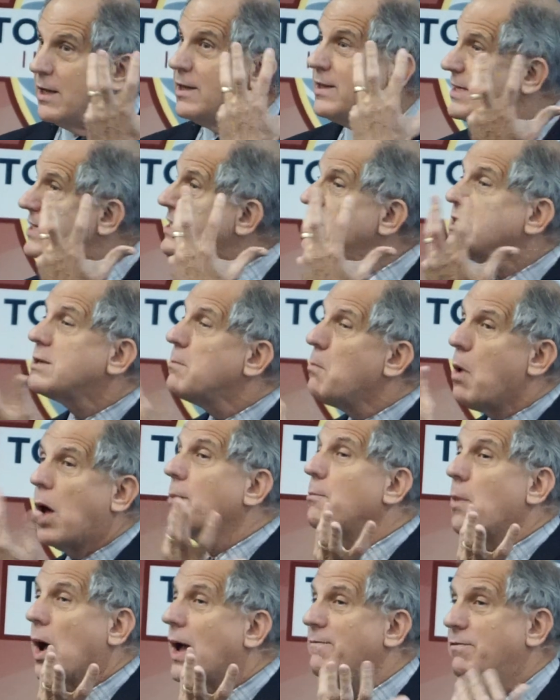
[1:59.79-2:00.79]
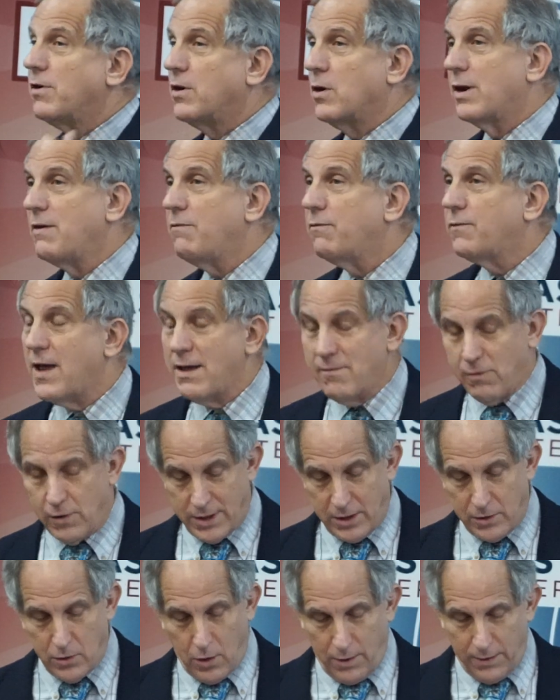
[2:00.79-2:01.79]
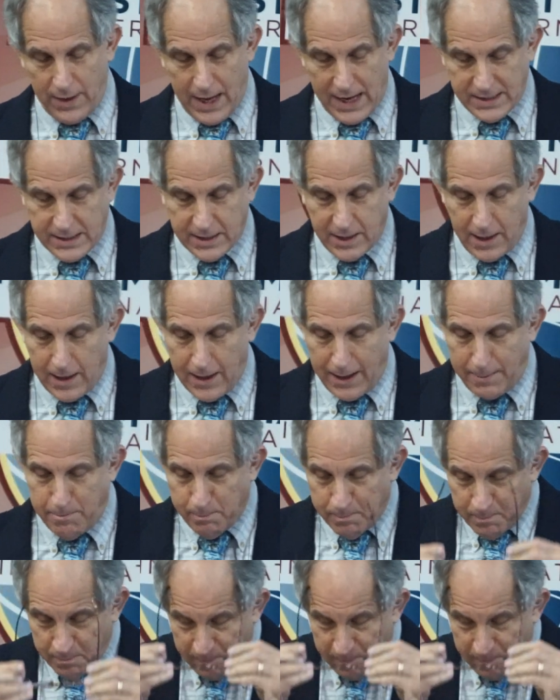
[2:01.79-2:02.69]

is among my very favorite in all that time.